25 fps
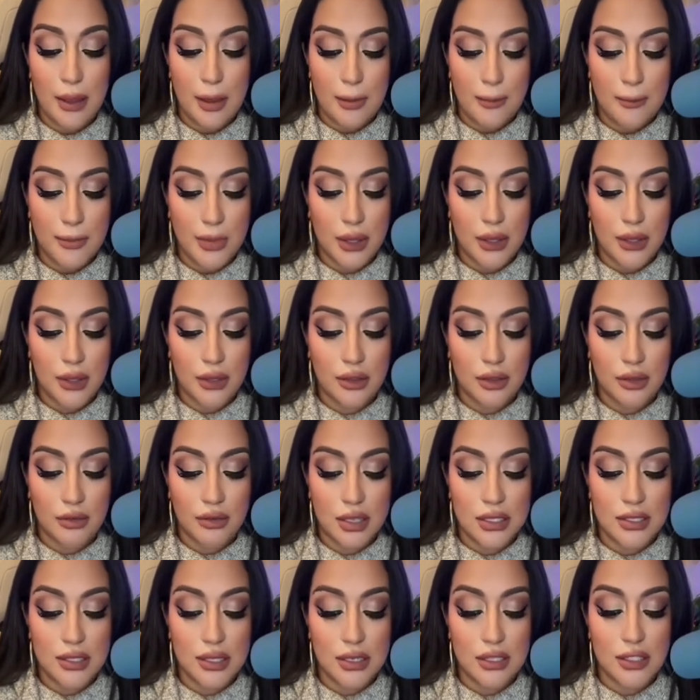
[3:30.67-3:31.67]
But the
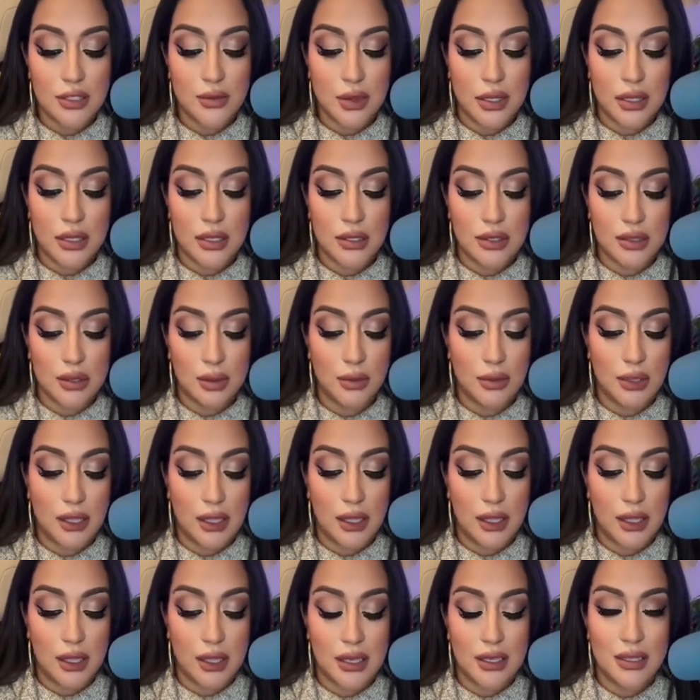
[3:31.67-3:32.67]
reason is because
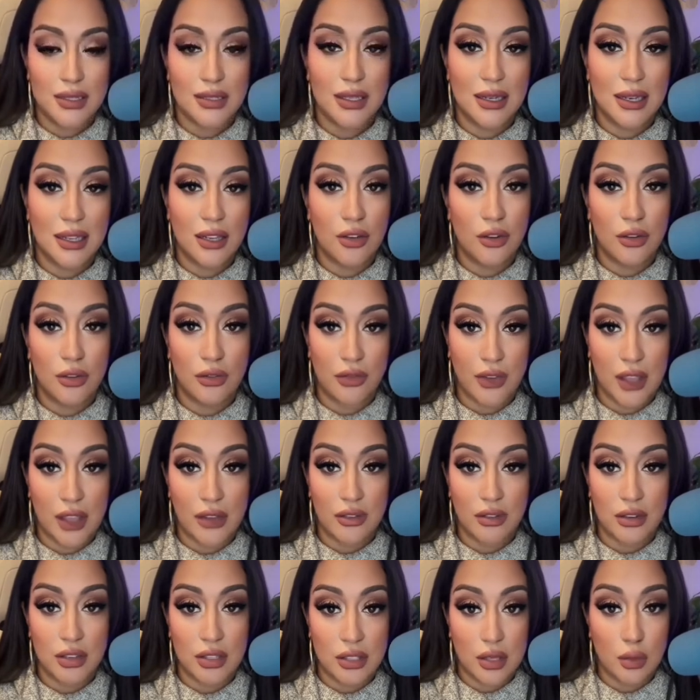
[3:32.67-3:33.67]
something isn't in your
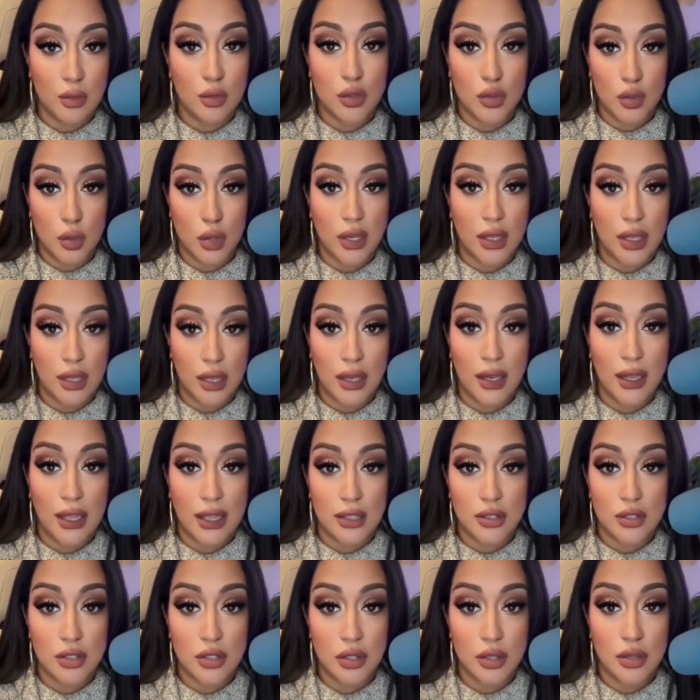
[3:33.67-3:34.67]
favor. Someone's working
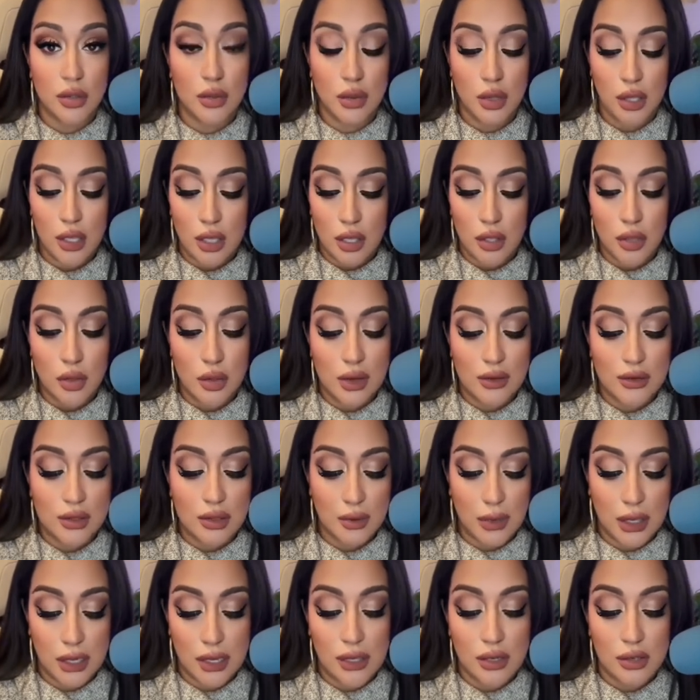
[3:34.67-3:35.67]
against you. You have
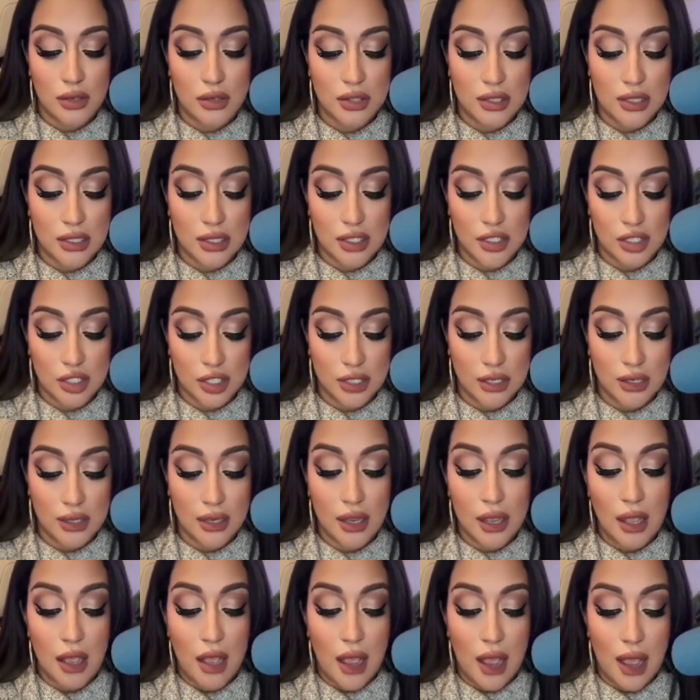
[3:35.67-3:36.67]
somebody here snitching.
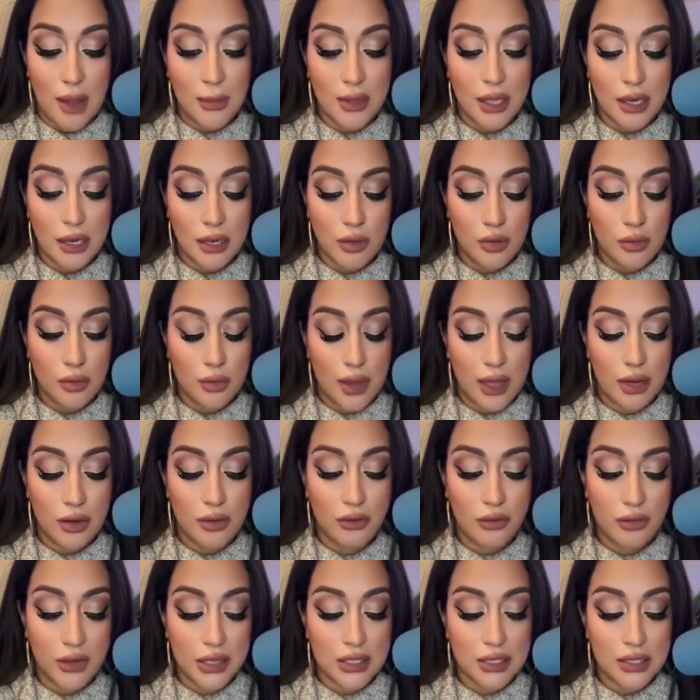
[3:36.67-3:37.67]
I'm getting you
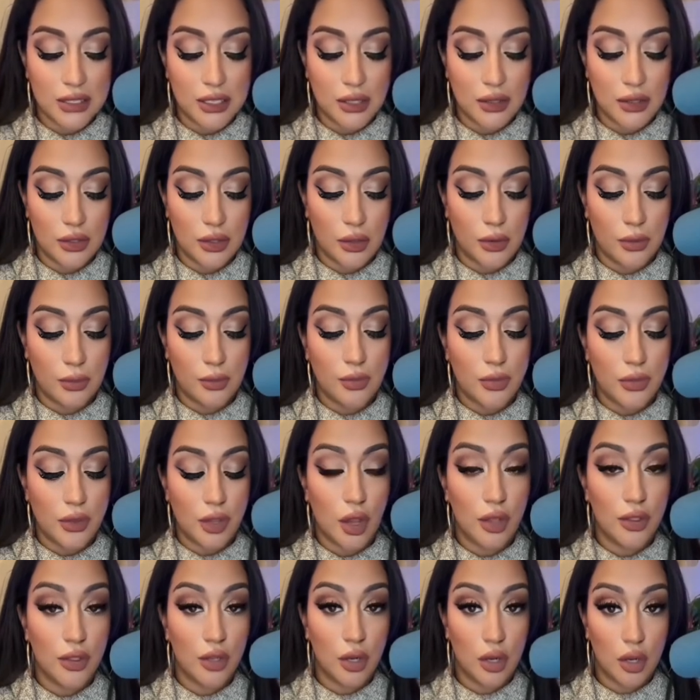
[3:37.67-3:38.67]
manifesting though
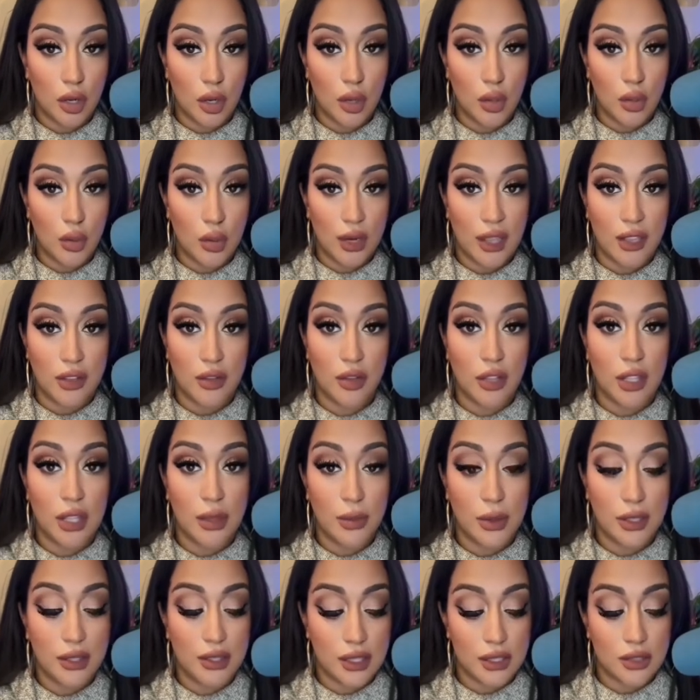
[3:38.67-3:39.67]
on the low. Like you're
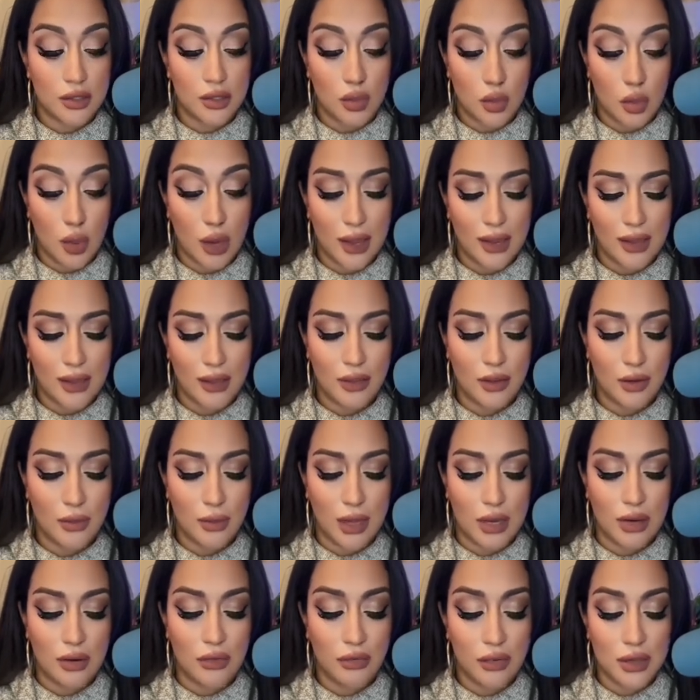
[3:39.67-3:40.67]
keeping things quiet. You're
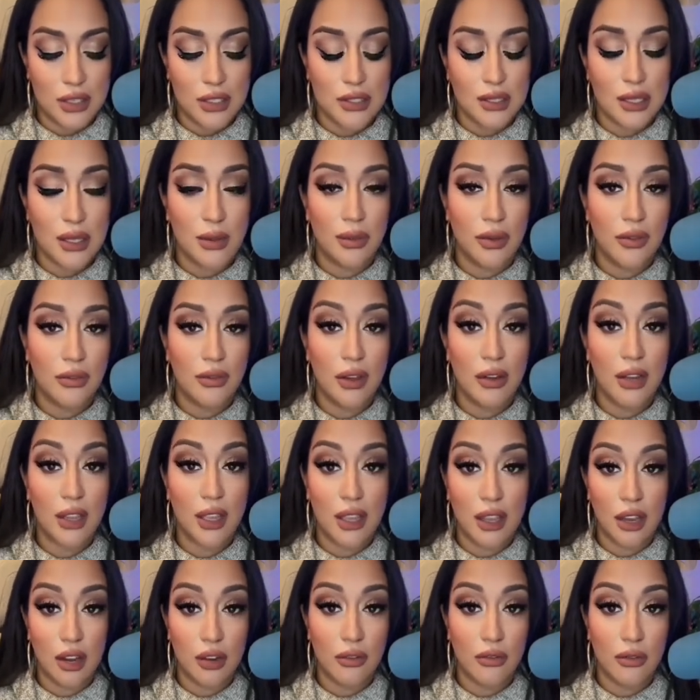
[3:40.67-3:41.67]
manifesting. Be very
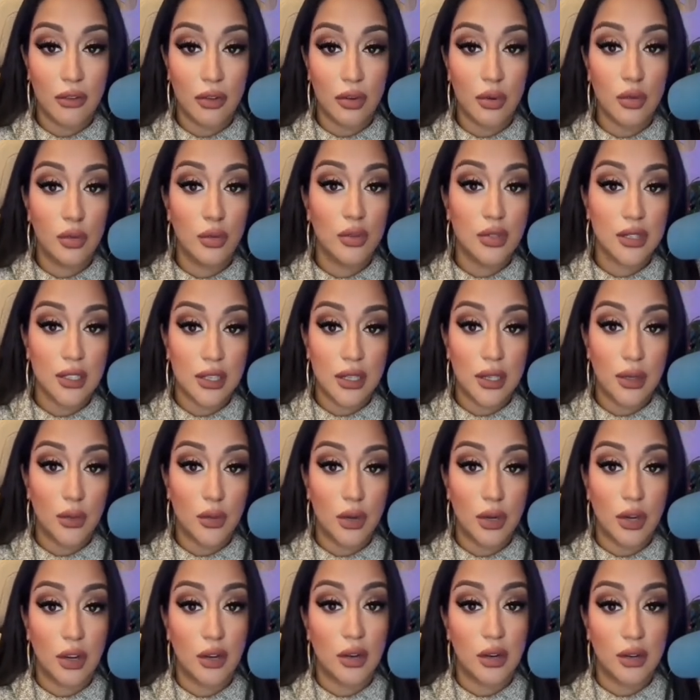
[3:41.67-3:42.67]
careful dealing with
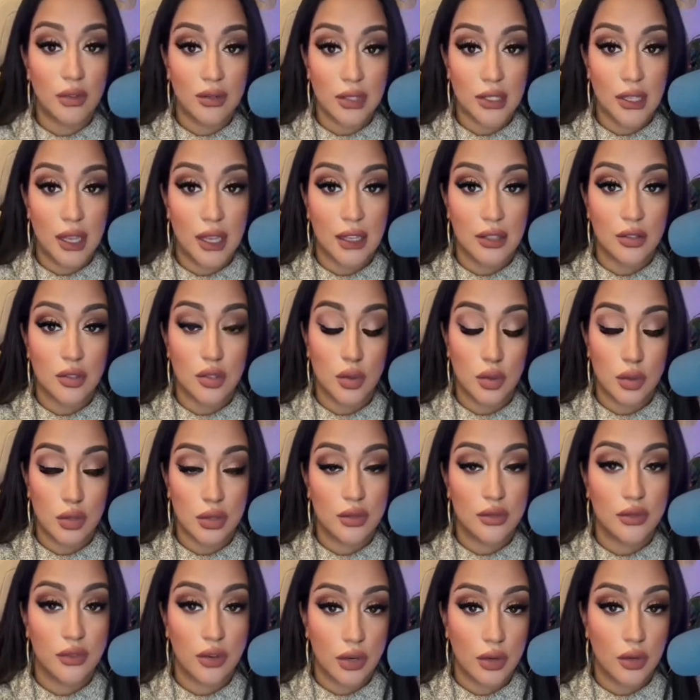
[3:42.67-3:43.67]
an earth sign, Taurus,
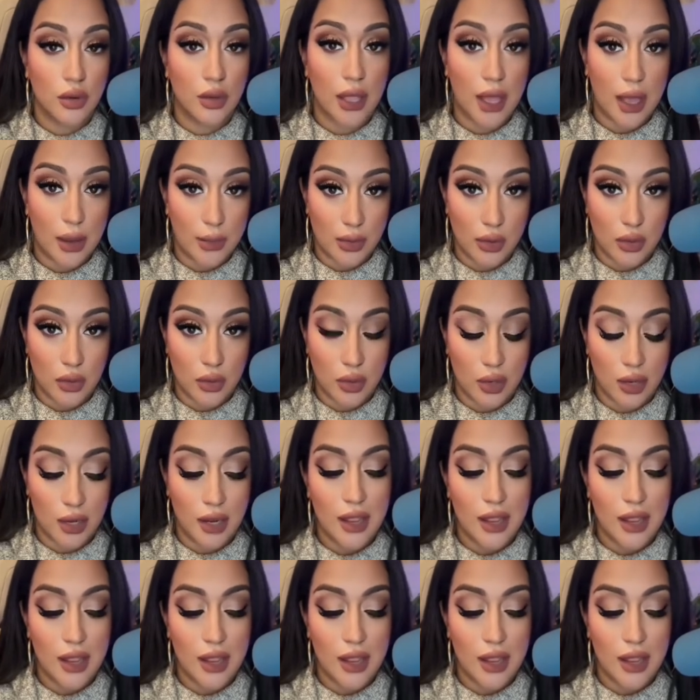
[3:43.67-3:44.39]
Virgo, Capricorn.